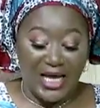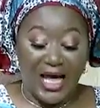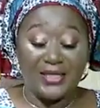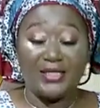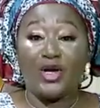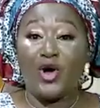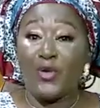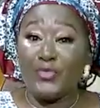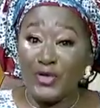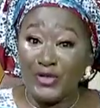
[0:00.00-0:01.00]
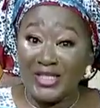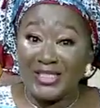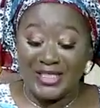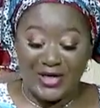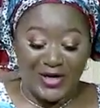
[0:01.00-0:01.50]
and a
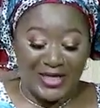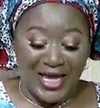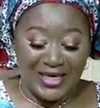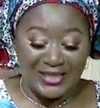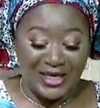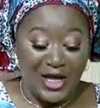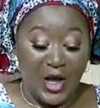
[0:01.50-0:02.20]
community organizer